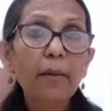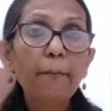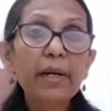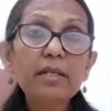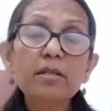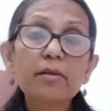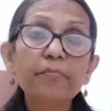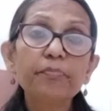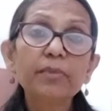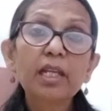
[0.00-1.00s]
But
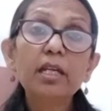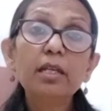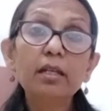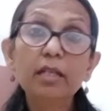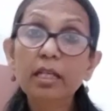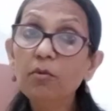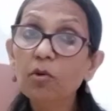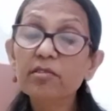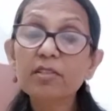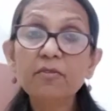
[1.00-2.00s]
he
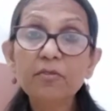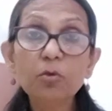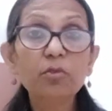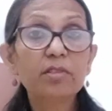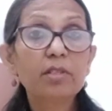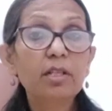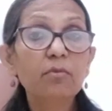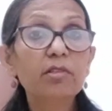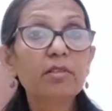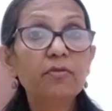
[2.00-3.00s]
was refused. He
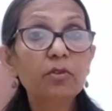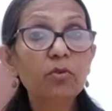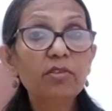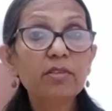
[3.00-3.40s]
was refused